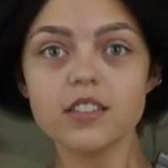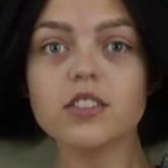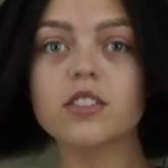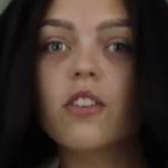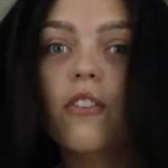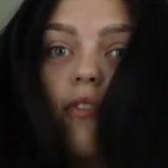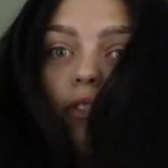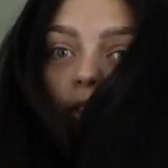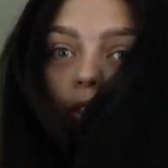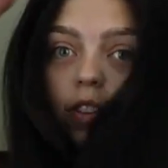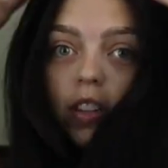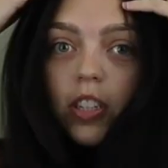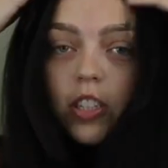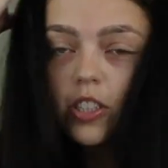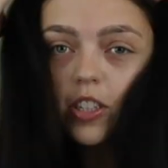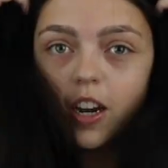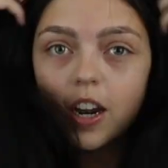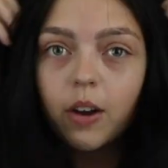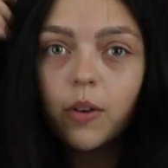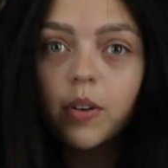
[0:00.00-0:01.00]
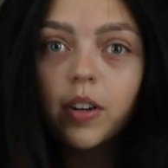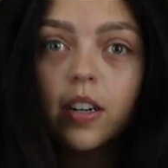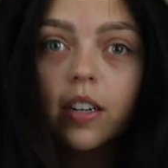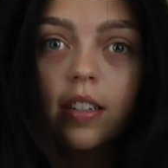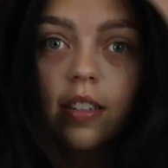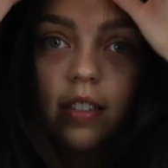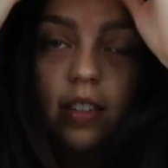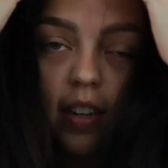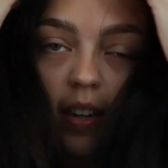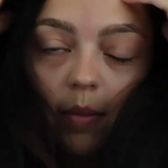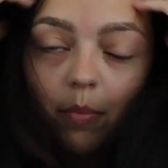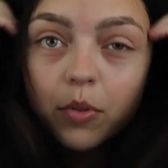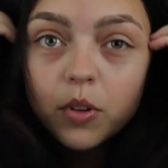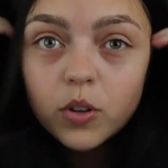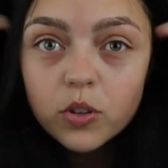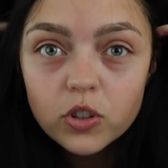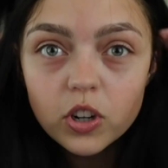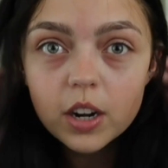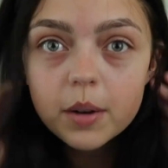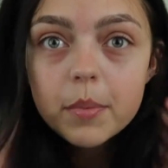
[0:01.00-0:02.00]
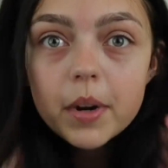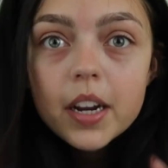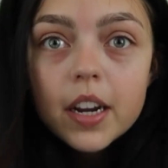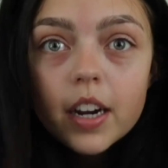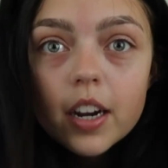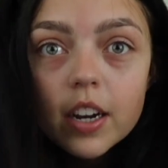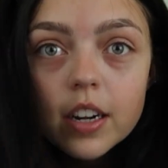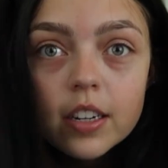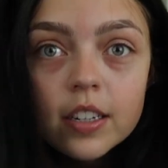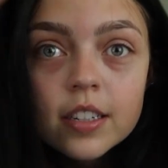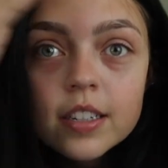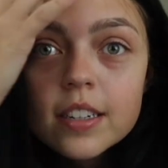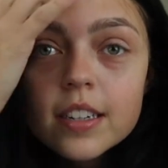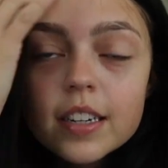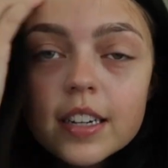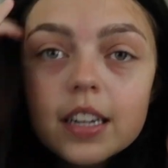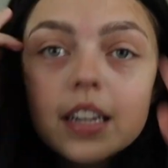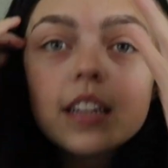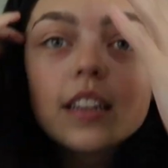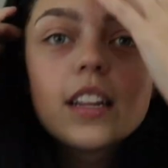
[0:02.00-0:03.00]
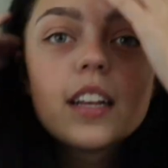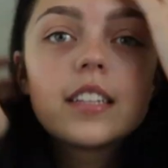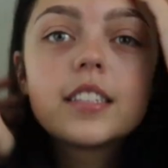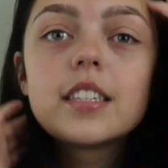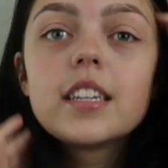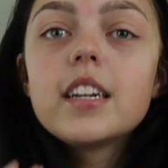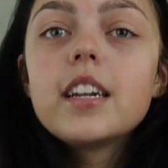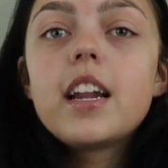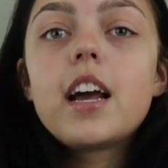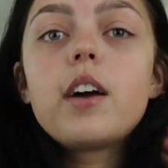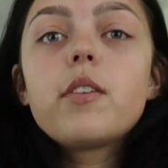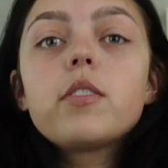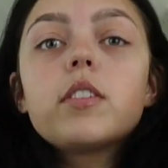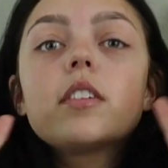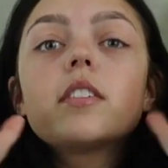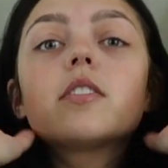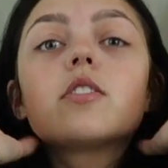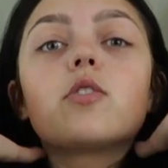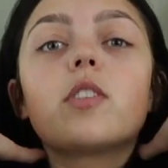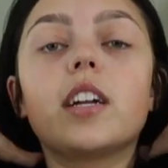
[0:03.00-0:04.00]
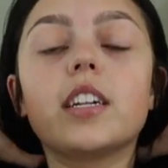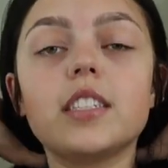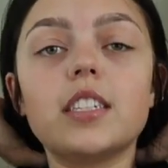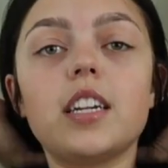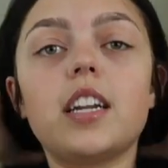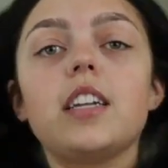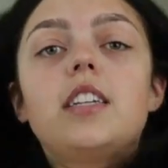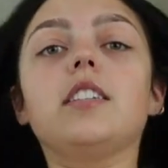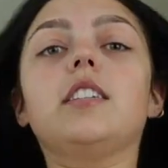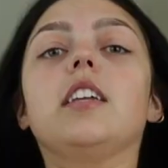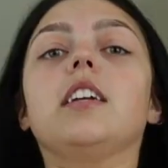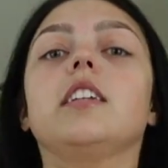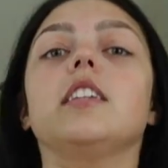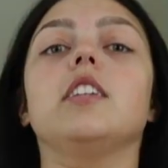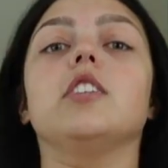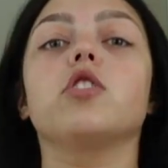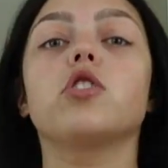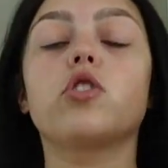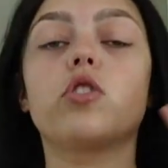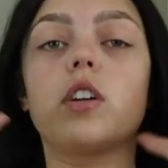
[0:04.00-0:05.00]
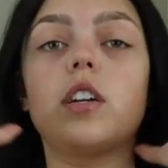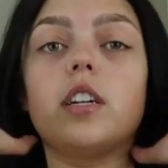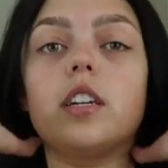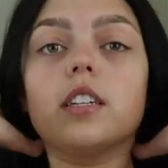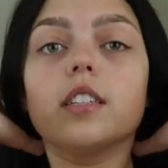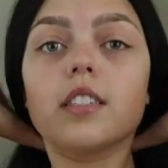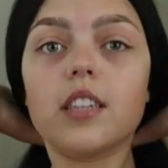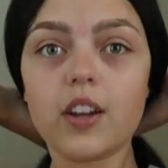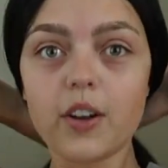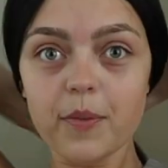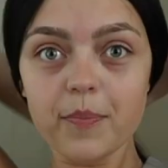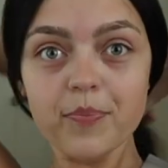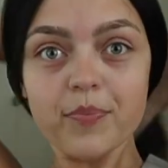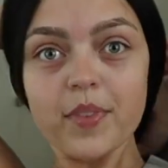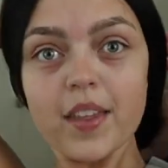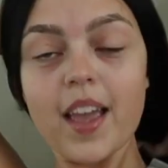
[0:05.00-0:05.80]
To fully shower and blow dry my hair in less than an hour. Granted, I just like need to straighten it still.